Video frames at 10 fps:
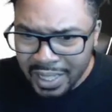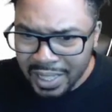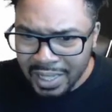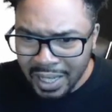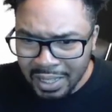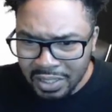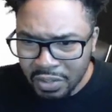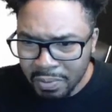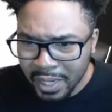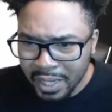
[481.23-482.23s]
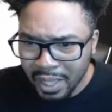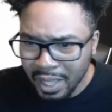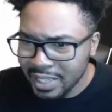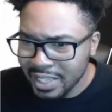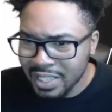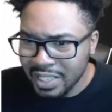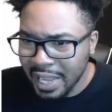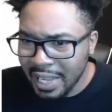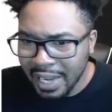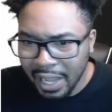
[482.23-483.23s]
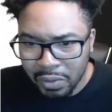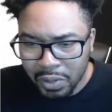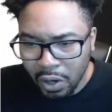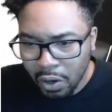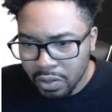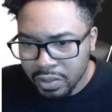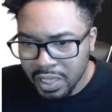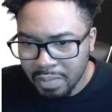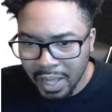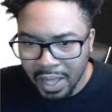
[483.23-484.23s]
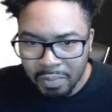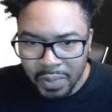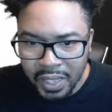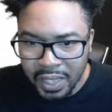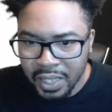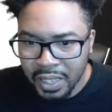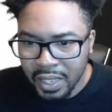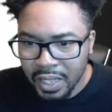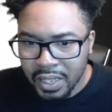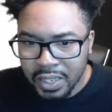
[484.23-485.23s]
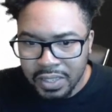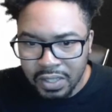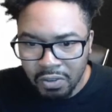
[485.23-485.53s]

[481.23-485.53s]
Not too many just standout cards in my opinion. So